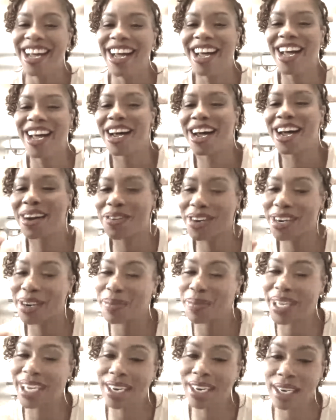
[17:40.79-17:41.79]
I wanna
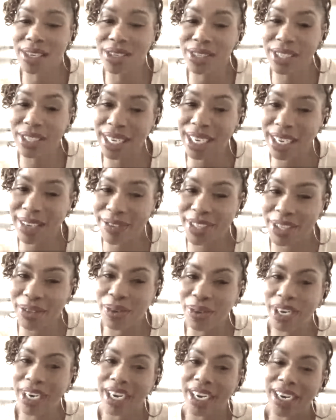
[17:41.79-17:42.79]
meet close enough to
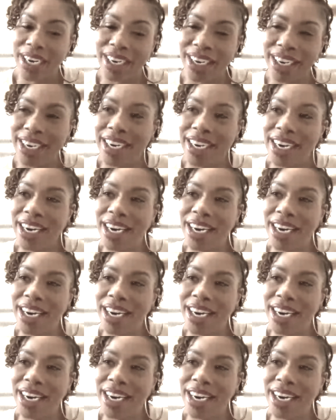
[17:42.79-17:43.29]
where